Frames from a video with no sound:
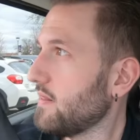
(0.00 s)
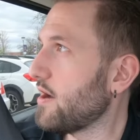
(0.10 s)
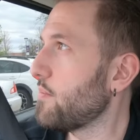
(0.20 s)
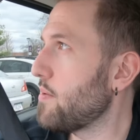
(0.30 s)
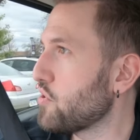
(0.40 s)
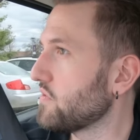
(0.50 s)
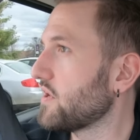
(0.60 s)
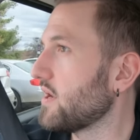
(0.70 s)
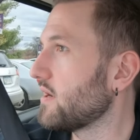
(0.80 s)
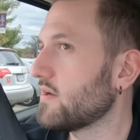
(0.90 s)
lot of memories
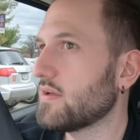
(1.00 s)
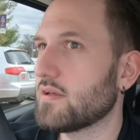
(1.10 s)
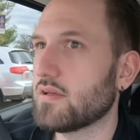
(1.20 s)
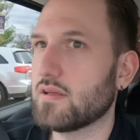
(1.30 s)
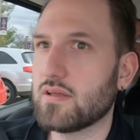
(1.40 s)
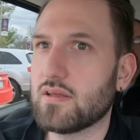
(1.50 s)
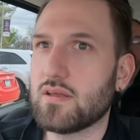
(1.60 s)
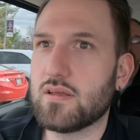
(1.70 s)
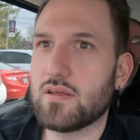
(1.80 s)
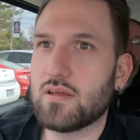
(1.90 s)
here. Oh boy.
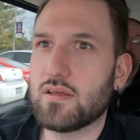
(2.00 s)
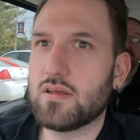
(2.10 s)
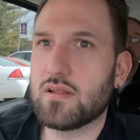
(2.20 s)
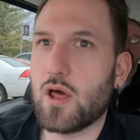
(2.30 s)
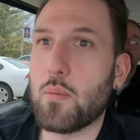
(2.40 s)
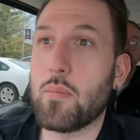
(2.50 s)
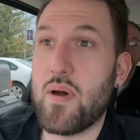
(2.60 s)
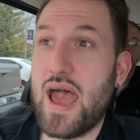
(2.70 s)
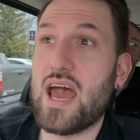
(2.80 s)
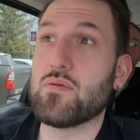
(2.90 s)
A lot of
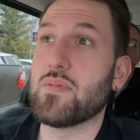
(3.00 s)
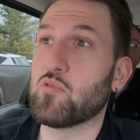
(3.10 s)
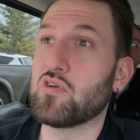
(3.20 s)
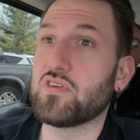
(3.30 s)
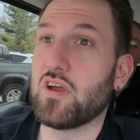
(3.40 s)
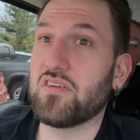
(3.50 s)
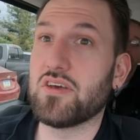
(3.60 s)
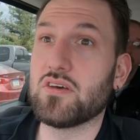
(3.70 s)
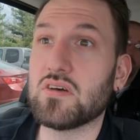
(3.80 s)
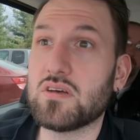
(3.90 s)
bad memories here
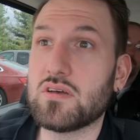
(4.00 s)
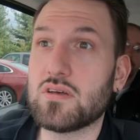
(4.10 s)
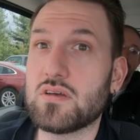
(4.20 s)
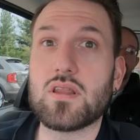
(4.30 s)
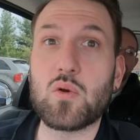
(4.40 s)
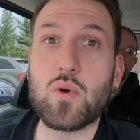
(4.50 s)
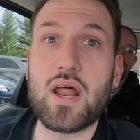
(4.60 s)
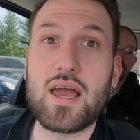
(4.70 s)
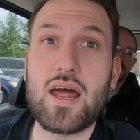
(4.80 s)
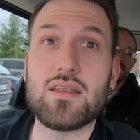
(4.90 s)
too. Like when I
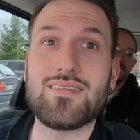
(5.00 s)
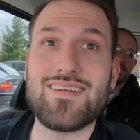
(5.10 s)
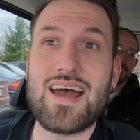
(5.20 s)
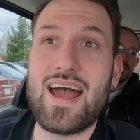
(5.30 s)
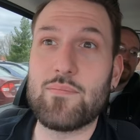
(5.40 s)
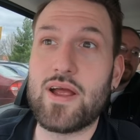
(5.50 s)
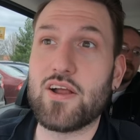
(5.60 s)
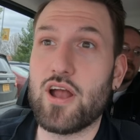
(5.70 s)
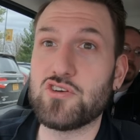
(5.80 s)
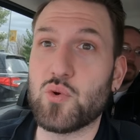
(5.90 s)
got denied my
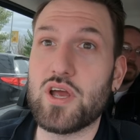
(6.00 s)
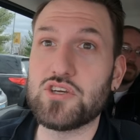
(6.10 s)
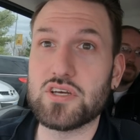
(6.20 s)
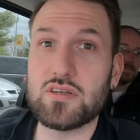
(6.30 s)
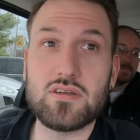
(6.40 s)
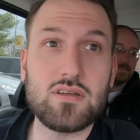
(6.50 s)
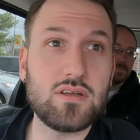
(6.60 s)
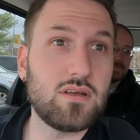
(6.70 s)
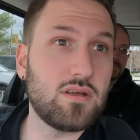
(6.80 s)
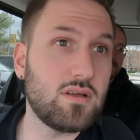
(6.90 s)
graduation.
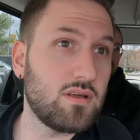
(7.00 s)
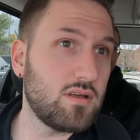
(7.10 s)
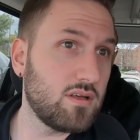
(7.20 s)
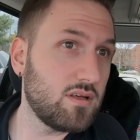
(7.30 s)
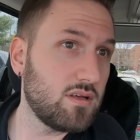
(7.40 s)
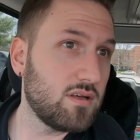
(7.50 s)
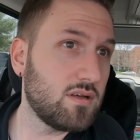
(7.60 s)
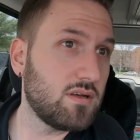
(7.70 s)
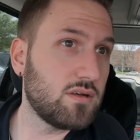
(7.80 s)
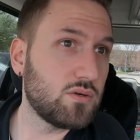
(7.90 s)
Yeah.
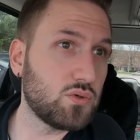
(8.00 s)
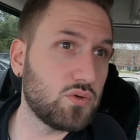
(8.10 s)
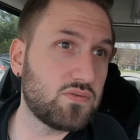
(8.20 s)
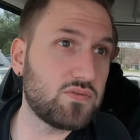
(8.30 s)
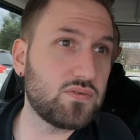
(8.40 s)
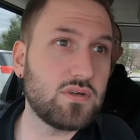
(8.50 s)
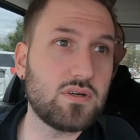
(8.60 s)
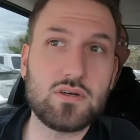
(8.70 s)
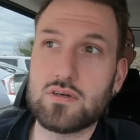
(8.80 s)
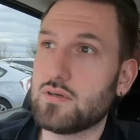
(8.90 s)
Oof. I
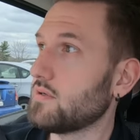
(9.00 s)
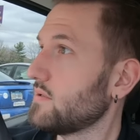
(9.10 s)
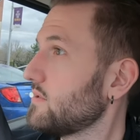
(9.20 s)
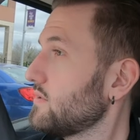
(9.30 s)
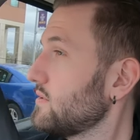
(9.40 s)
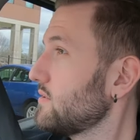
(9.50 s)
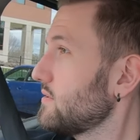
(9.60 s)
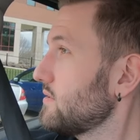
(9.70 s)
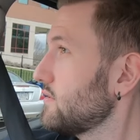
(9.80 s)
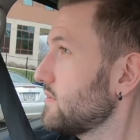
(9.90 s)
just like to think about